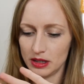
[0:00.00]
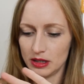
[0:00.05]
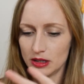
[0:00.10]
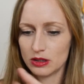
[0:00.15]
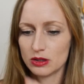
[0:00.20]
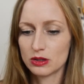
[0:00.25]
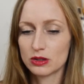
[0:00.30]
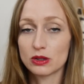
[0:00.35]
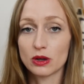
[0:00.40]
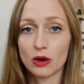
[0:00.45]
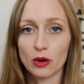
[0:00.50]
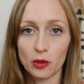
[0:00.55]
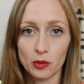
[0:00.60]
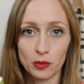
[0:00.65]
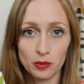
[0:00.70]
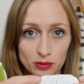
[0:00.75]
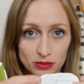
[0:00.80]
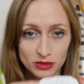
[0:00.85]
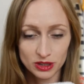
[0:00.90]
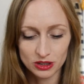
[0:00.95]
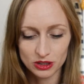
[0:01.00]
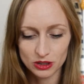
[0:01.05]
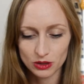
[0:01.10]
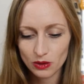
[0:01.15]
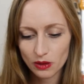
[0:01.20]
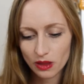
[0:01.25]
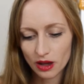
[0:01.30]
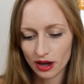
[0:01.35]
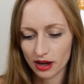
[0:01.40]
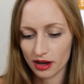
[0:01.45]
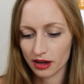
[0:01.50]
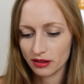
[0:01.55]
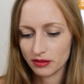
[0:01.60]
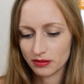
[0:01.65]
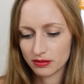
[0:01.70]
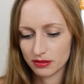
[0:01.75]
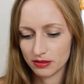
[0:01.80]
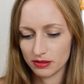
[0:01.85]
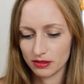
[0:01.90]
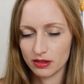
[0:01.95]
So to do that,
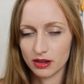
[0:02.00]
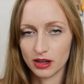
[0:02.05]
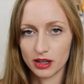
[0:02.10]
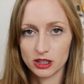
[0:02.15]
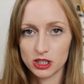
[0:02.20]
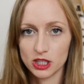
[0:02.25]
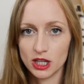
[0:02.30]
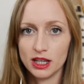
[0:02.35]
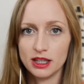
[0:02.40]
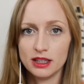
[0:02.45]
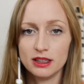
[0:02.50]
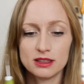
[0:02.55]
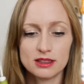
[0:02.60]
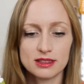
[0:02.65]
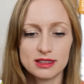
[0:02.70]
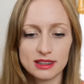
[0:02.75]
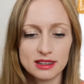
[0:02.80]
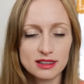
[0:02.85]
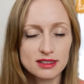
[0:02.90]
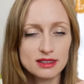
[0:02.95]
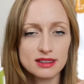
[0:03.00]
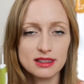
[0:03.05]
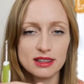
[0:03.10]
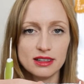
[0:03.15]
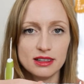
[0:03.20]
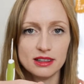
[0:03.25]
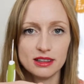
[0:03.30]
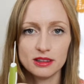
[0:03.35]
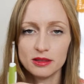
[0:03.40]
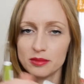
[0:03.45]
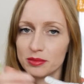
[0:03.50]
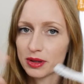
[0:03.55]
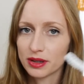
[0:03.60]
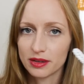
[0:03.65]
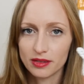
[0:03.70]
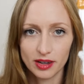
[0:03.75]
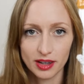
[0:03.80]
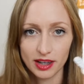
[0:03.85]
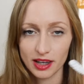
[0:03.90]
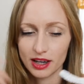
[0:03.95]
I chained 16, but
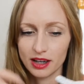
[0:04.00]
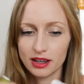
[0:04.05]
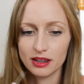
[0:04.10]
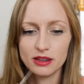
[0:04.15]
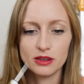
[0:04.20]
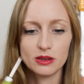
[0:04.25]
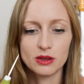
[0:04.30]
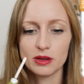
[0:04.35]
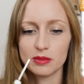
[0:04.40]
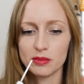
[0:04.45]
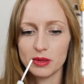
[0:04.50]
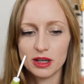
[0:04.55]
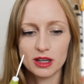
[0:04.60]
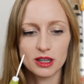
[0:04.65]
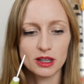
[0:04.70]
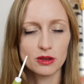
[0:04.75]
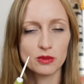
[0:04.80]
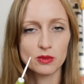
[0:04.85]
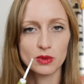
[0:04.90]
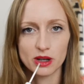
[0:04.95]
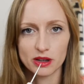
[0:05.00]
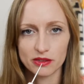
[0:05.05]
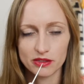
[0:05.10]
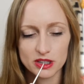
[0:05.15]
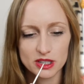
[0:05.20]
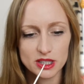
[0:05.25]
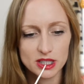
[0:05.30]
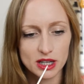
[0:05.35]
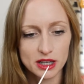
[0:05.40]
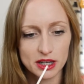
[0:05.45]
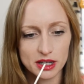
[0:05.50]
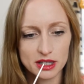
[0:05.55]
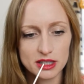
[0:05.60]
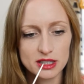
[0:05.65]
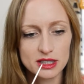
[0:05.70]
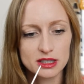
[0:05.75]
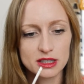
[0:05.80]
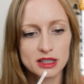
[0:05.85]
again, you can make it in whatever size.